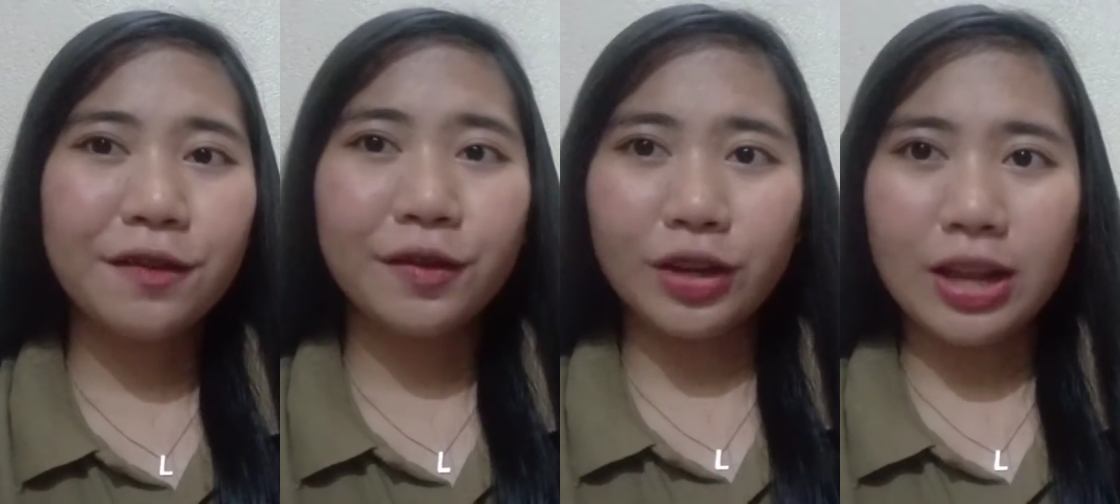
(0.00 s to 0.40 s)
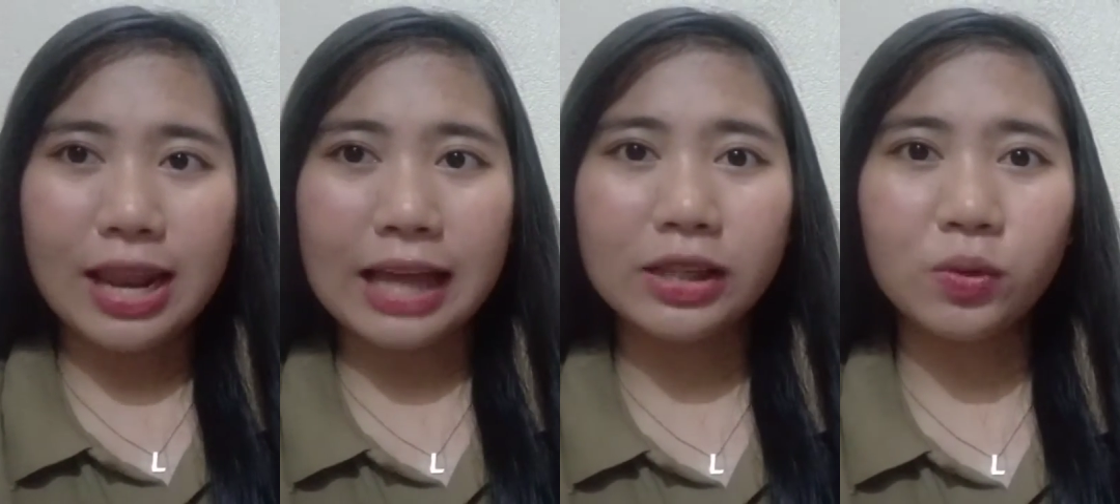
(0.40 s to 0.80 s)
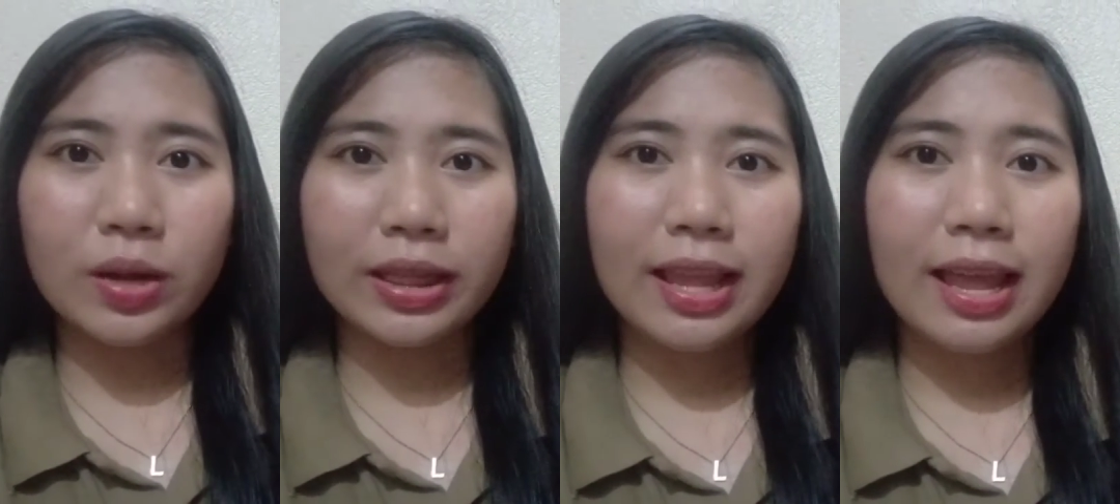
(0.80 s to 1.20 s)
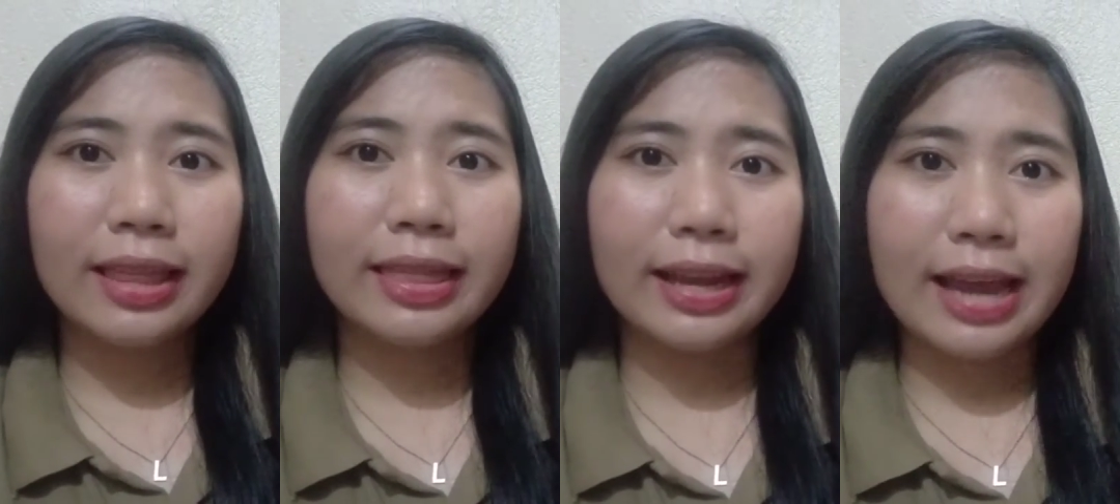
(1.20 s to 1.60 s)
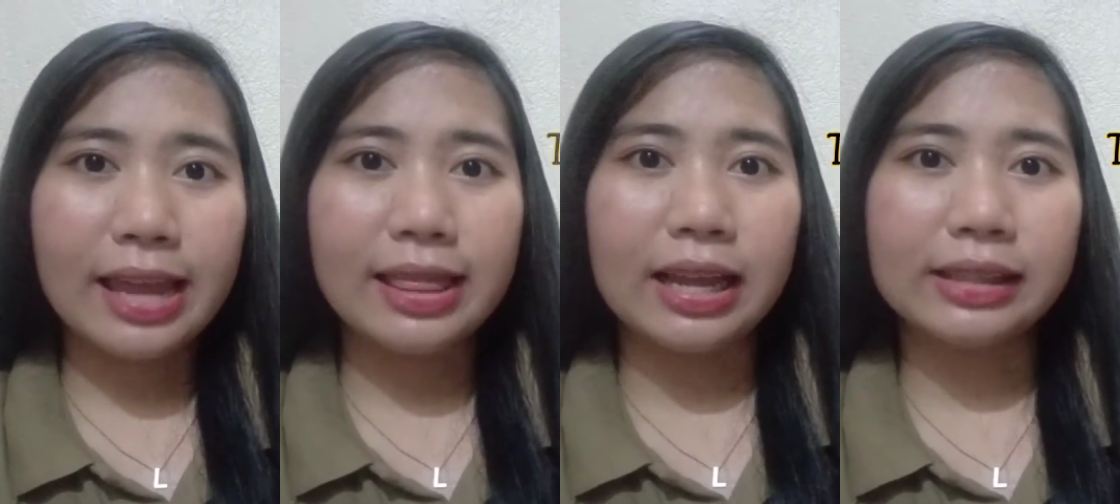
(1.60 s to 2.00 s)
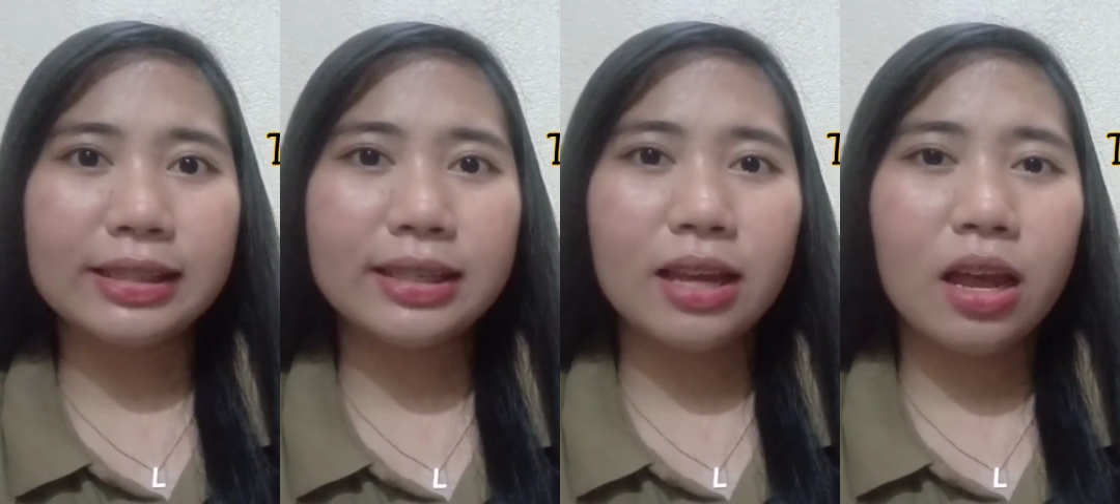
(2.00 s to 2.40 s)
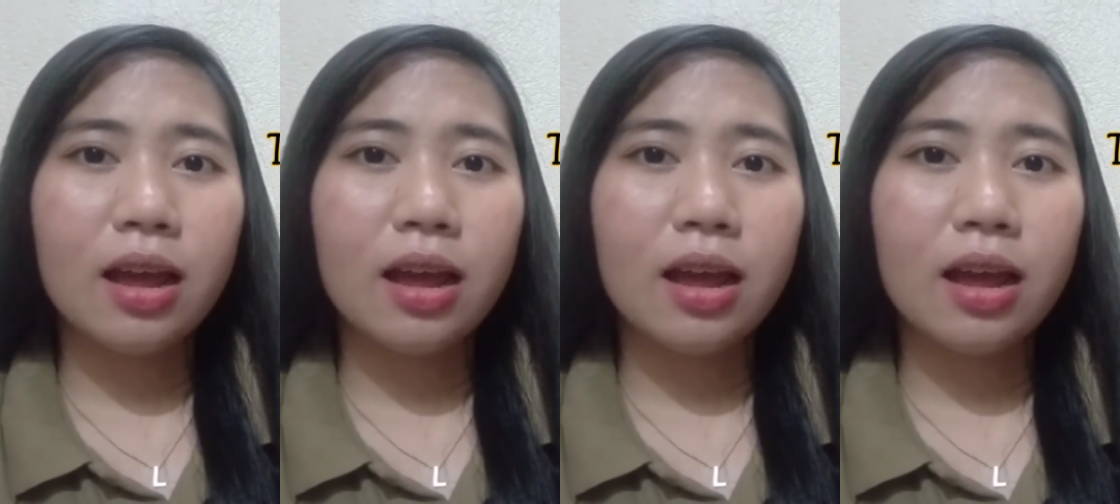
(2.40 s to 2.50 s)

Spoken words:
For the last one, the guidelines,